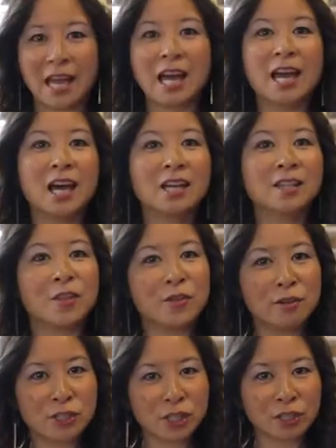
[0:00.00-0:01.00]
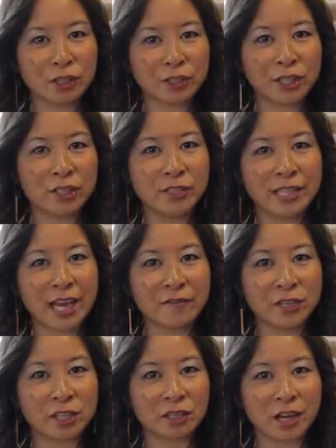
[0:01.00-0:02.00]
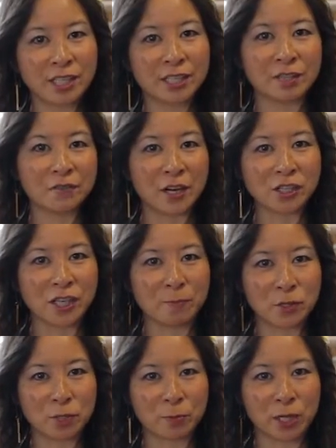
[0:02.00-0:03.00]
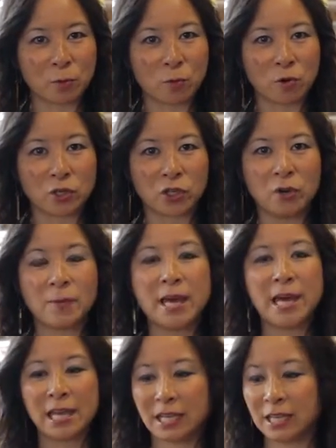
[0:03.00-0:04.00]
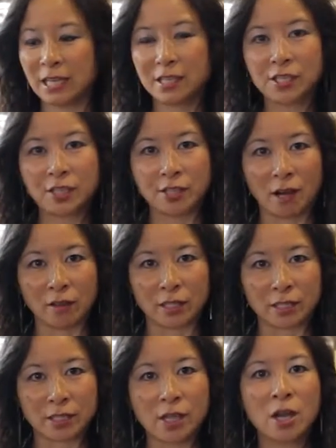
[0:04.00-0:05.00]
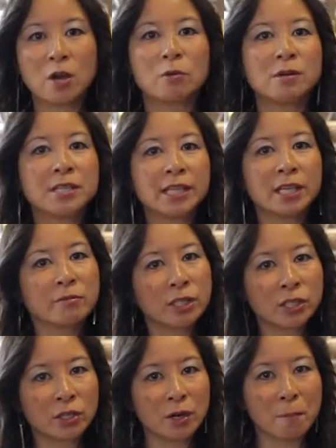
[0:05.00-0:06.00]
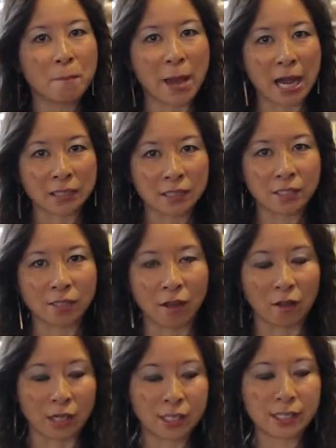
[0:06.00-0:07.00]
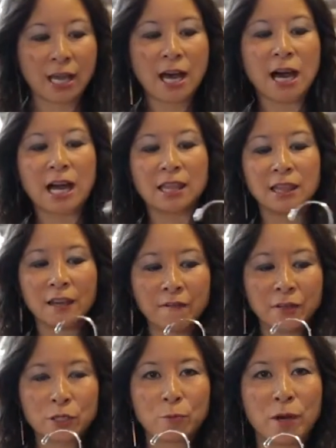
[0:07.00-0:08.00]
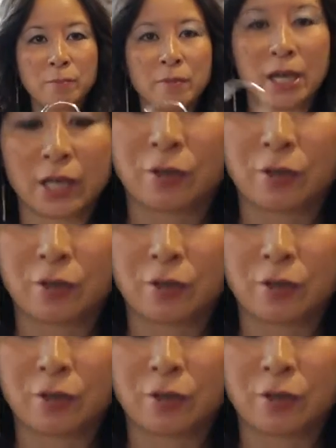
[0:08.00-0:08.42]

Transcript: And the third shirt look that you need to have in your closet to freshen up your spring wardrobe is solids. We're seeing a return back to solids. I love this one by